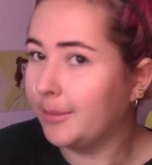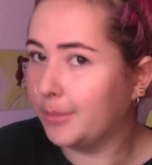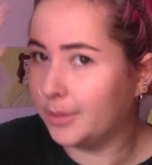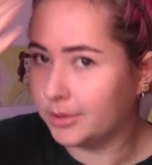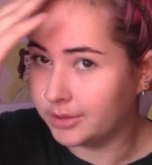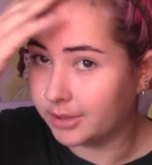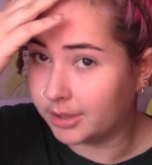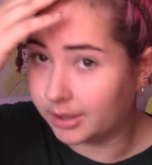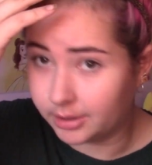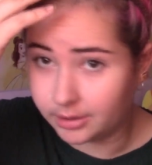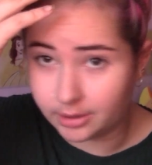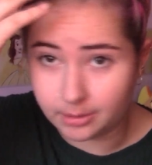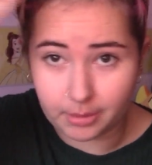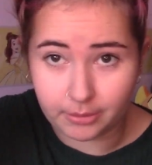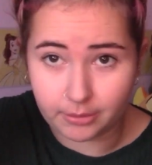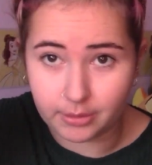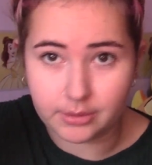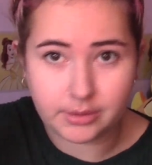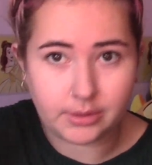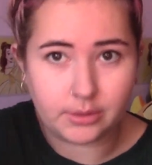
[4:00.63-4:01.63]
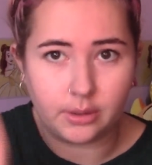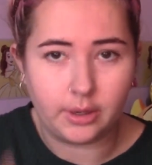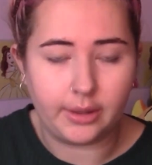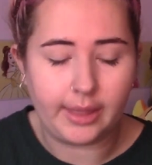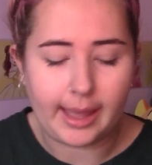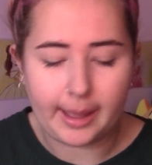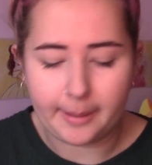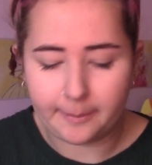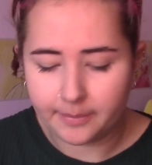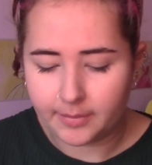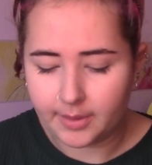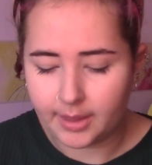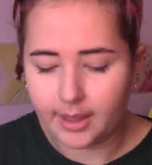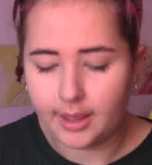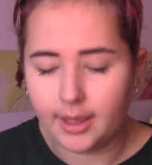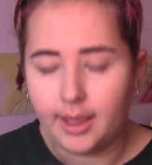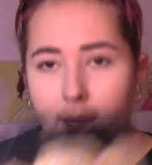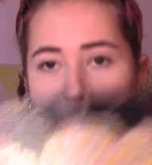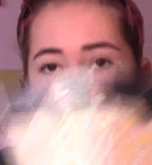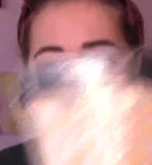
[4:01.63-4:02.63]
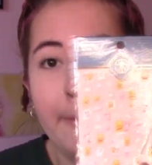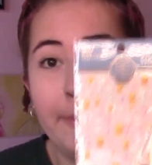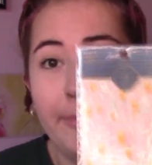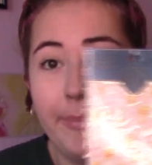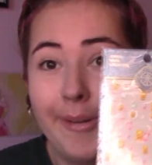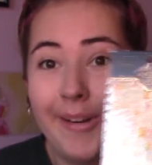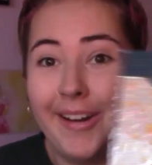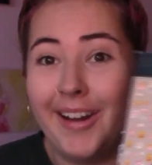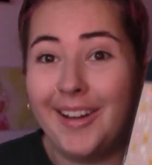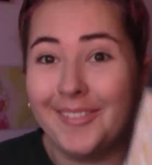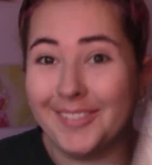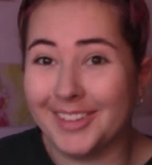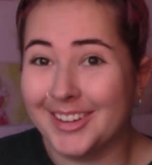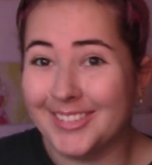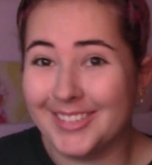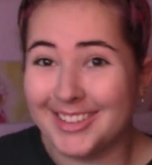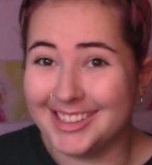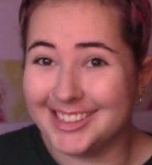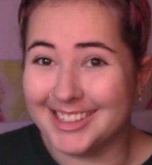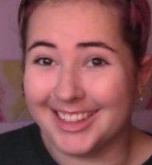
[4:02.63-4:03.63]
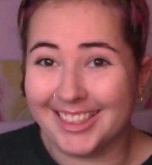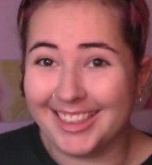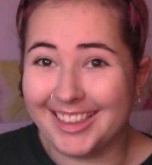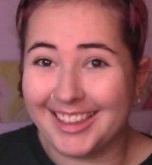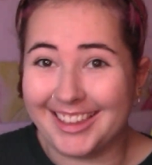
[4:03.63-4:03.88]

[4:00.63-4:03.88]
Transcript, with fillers: I'm also going to do my roots and all that, but I'm going to be using